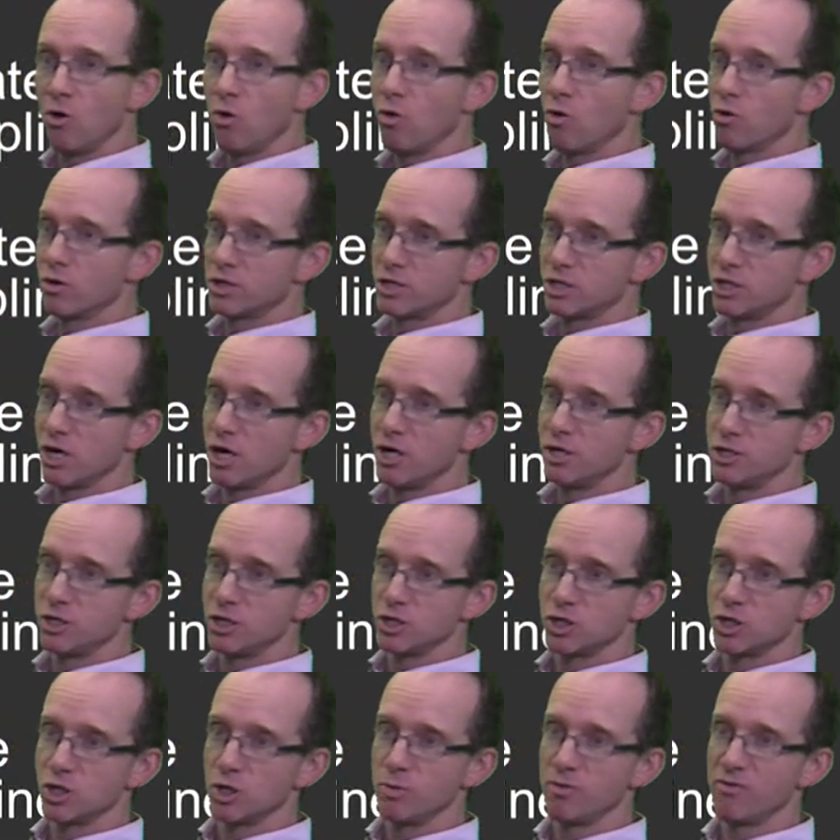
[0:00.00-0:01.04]
or
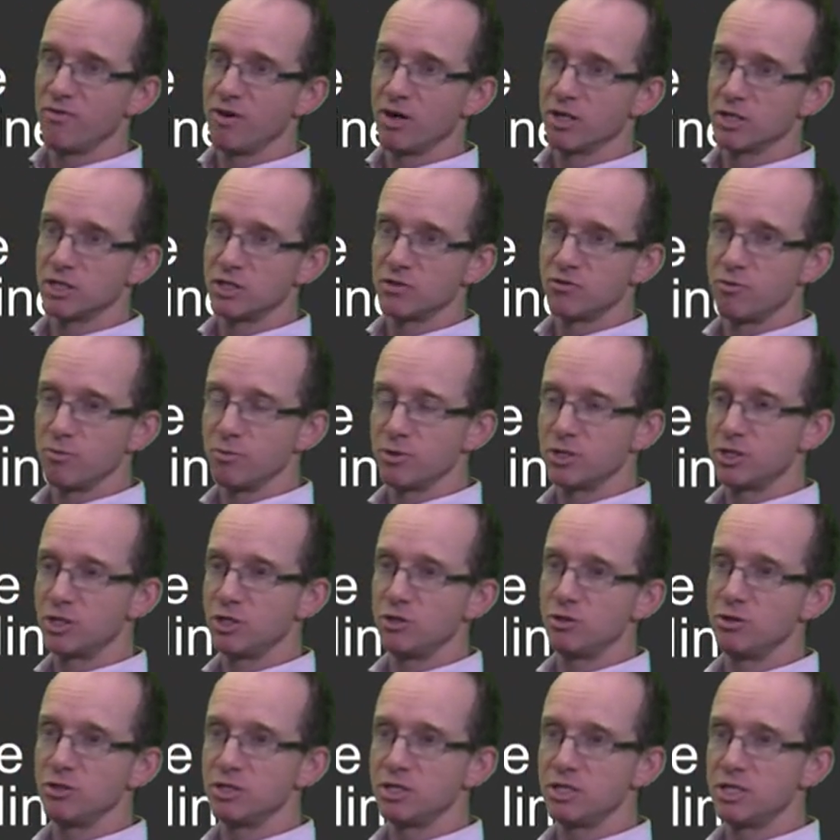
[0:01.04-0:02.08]
associate supervisors from the
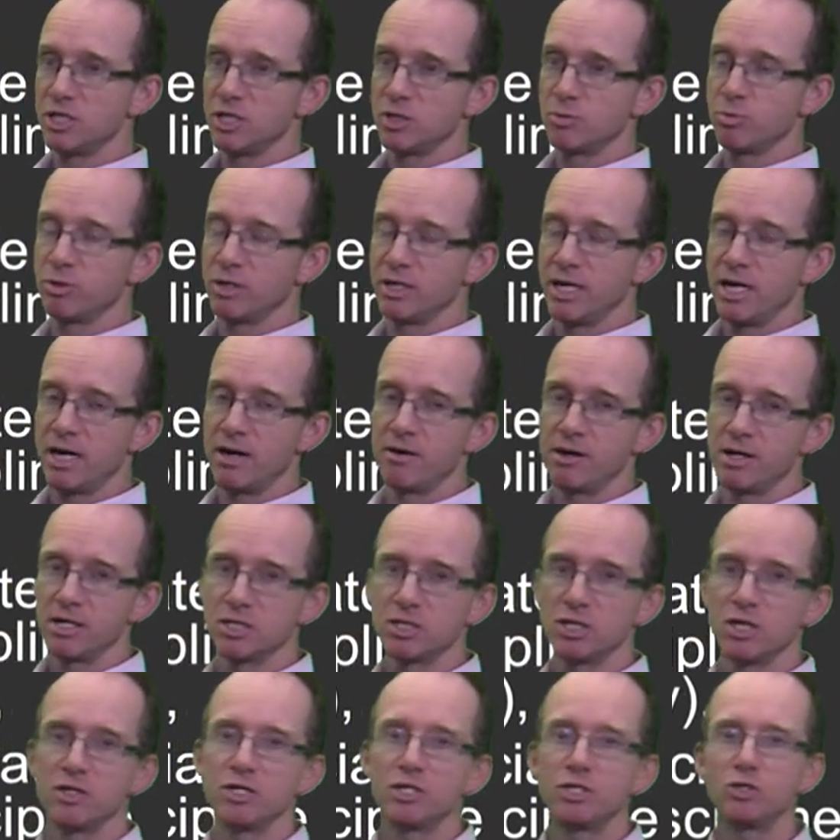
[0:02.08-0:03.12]
student's discipline area.
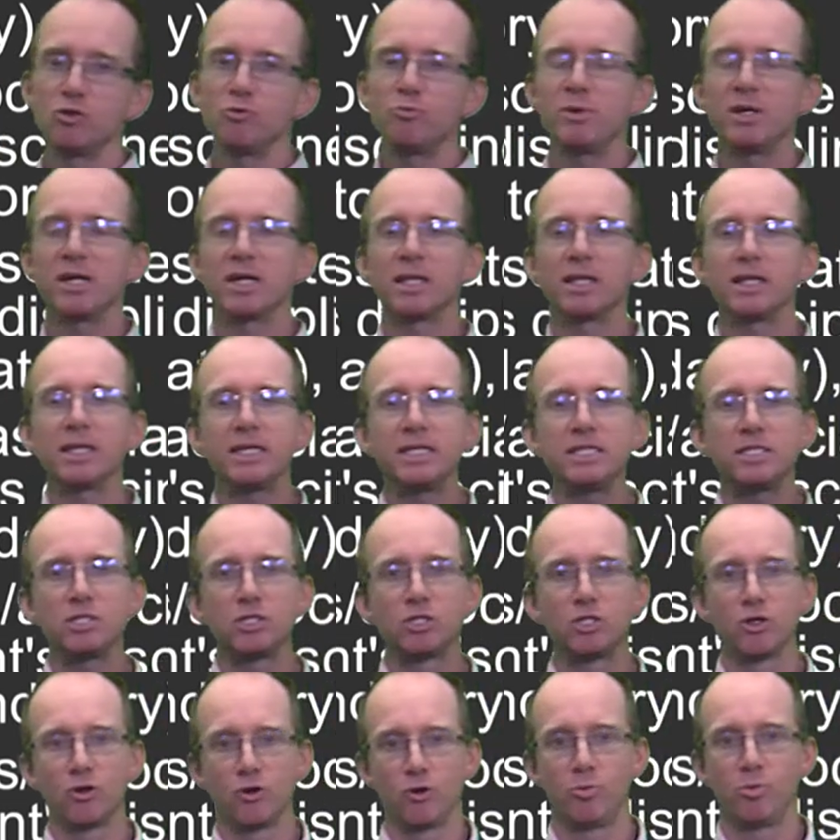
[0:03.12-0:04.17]
So there should be at least
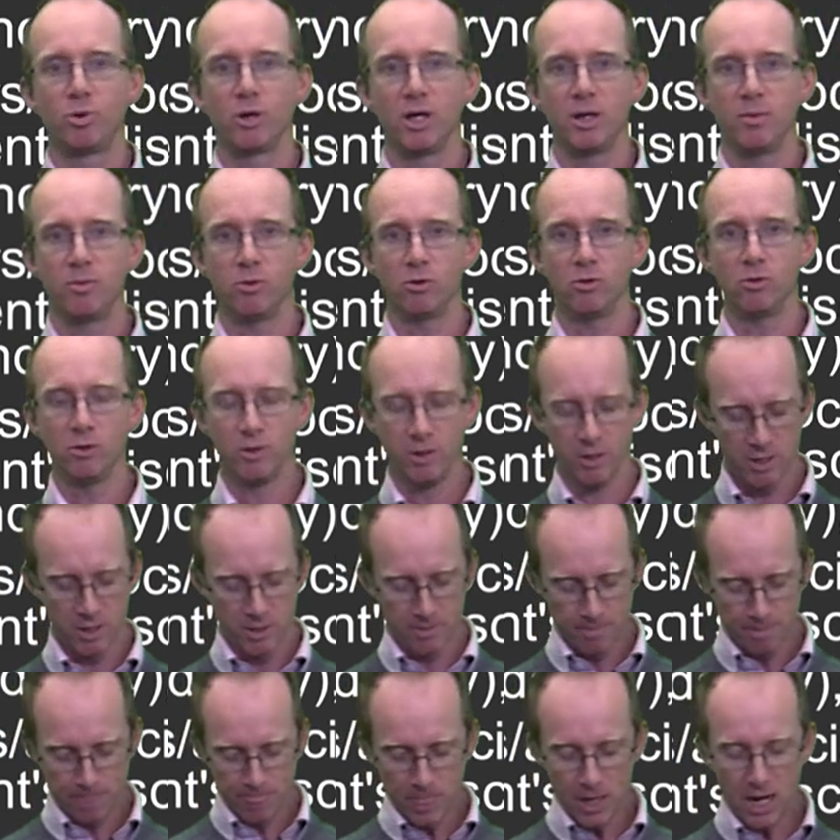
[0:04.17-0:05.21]
2 people
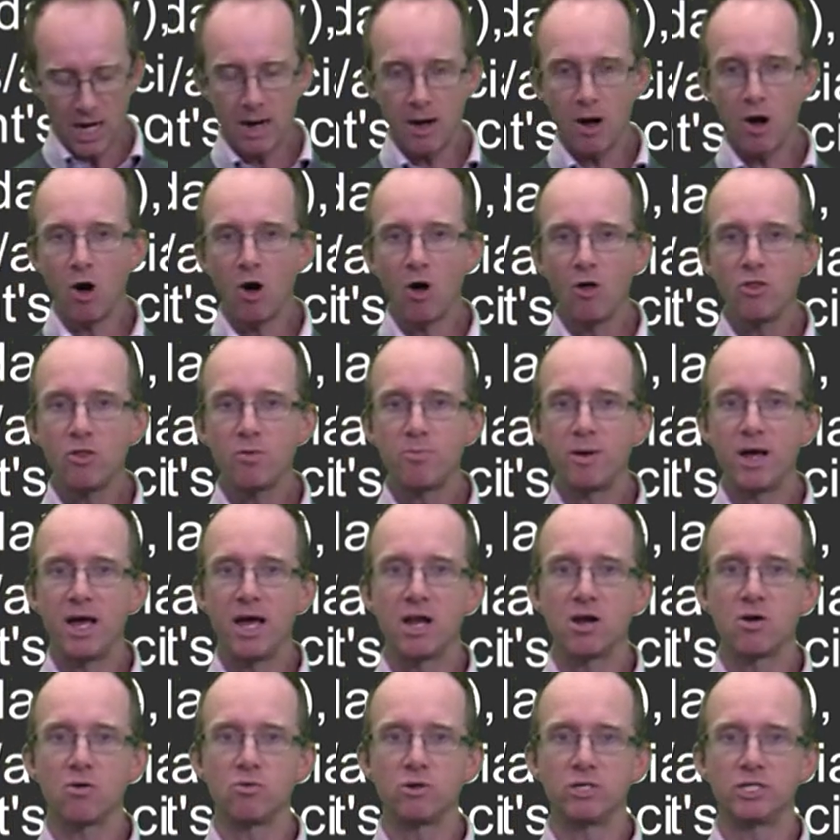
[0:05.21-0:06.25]
on the
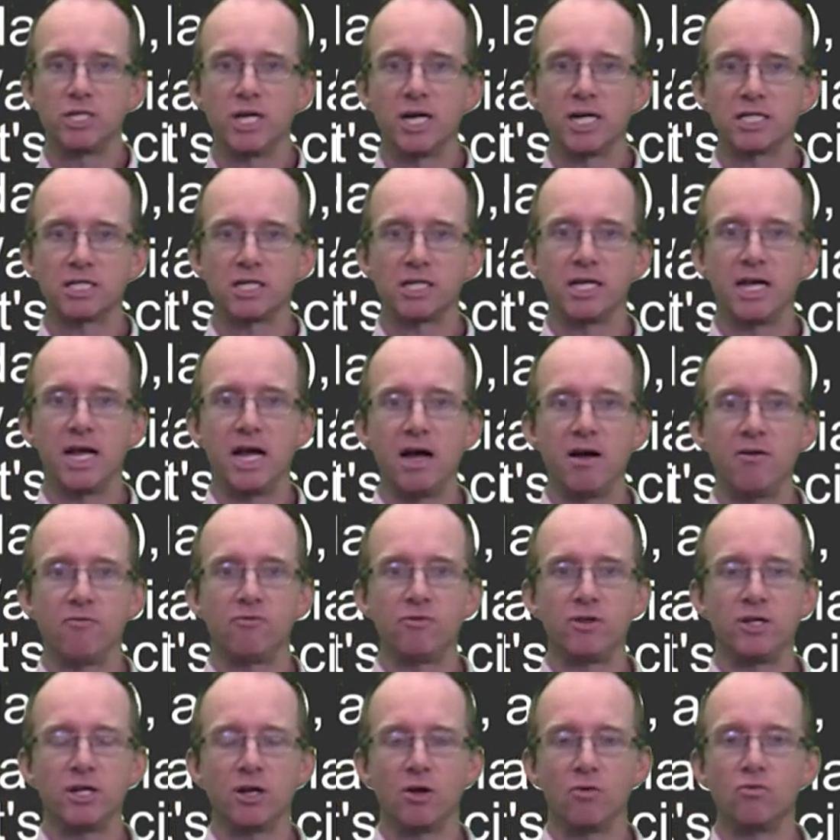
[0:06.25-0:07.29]
panel which actually have
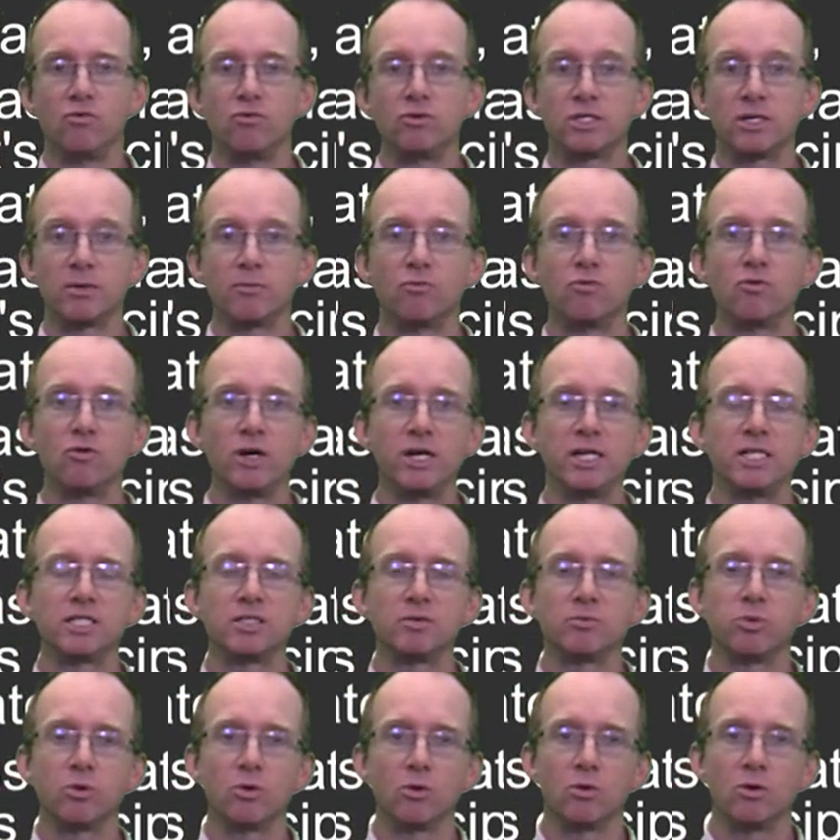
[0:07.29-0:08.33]
some
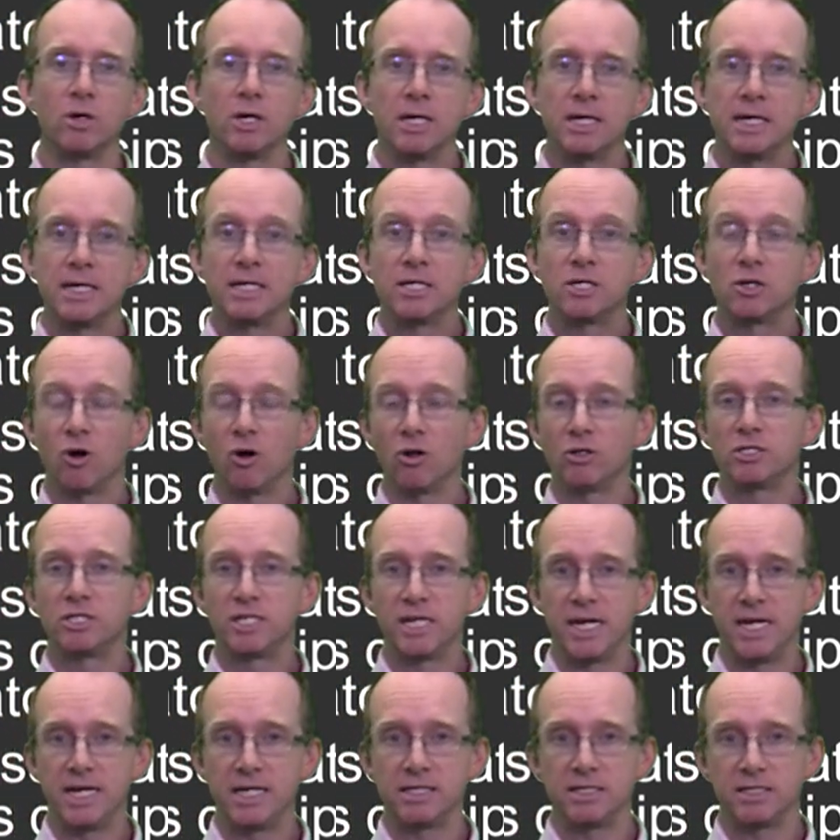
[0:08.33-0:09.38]
reasonable
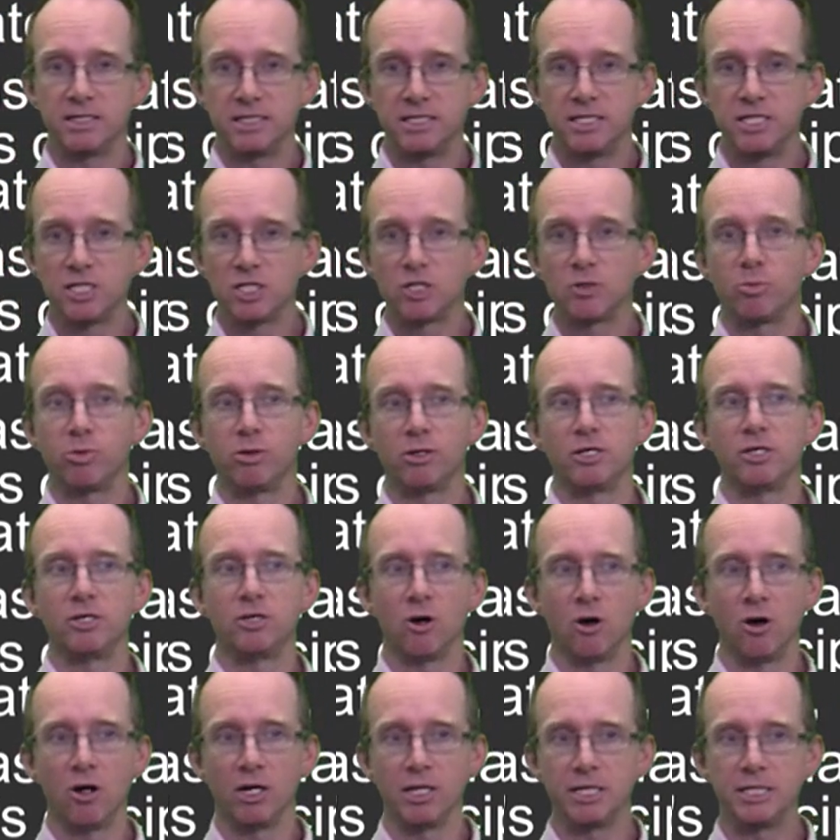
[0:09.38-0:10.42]
content discipline
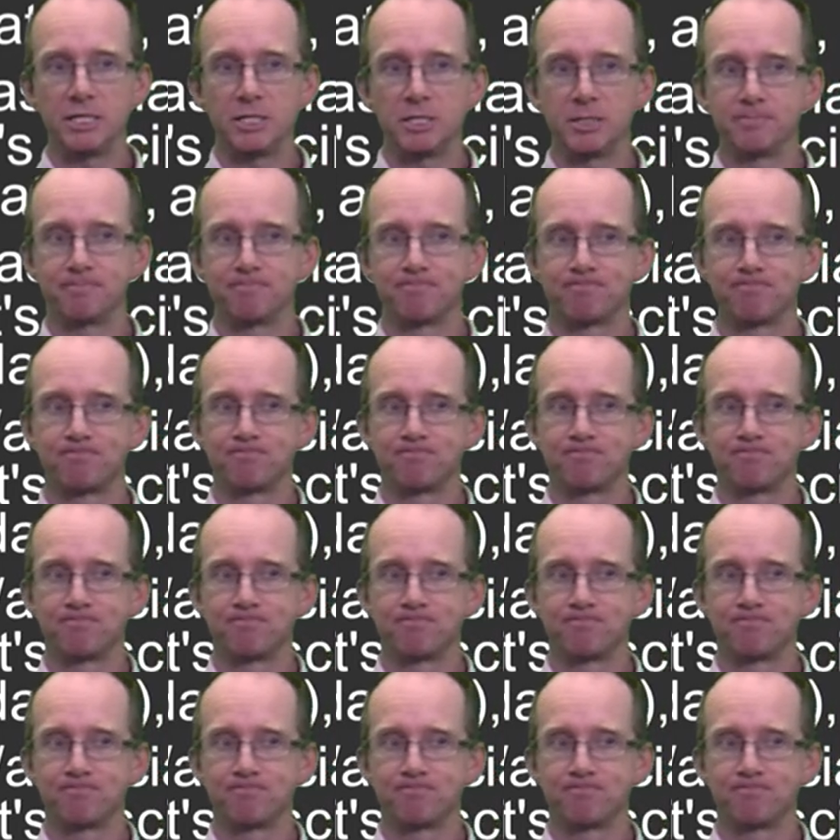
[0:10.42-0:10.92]
knowledge.